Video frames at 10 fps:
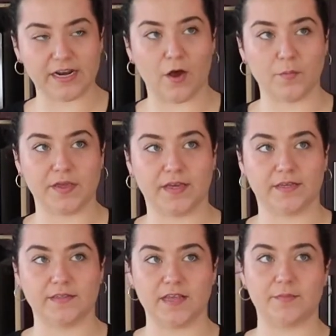out
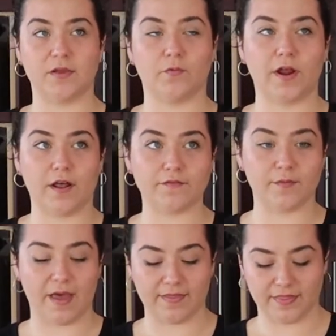because, I mean, right off
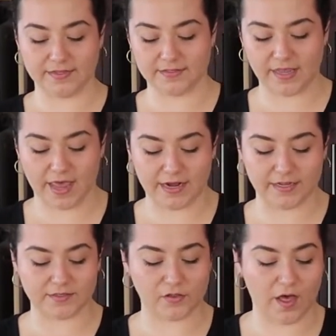the bat, this side
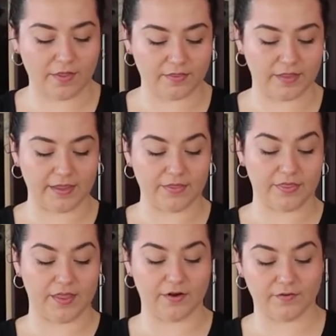is a lot like
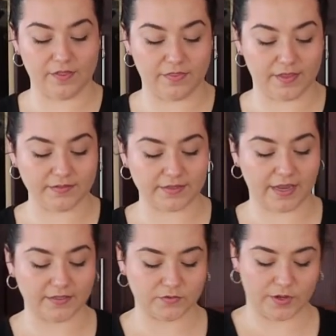thinner than this
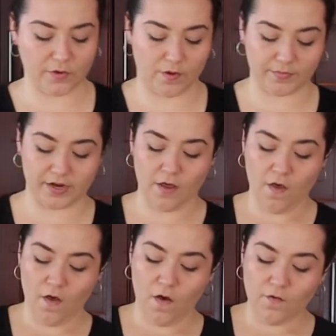side. So I know I'm gonna,
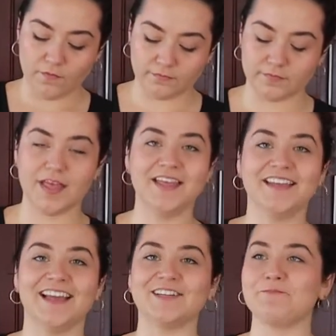
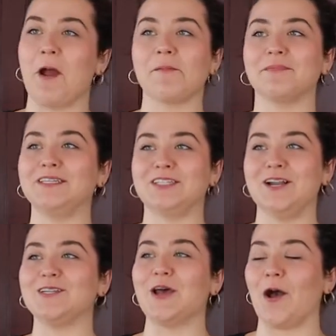probably
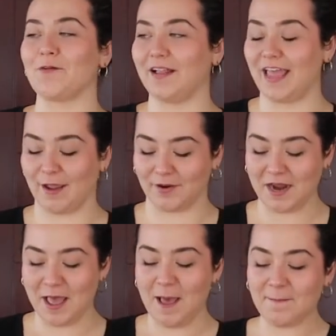shouldn't talk while I
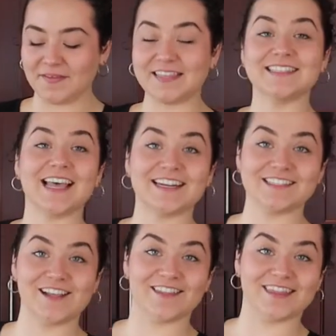hammer, but this side is
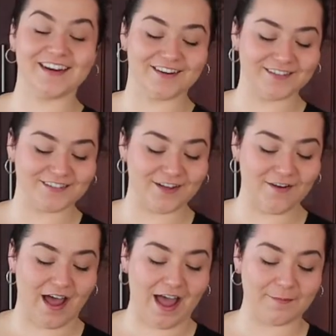a lot thinner.
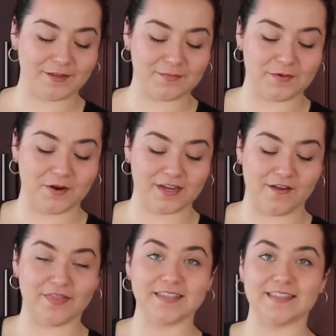So I'm gonna be working
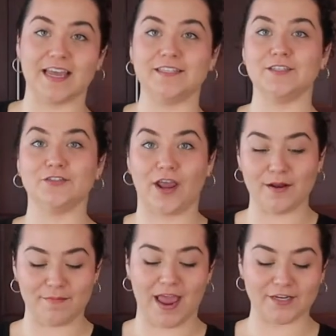on this side to try
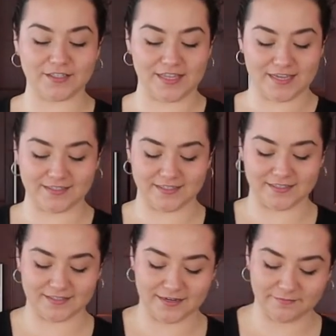and match the consistency.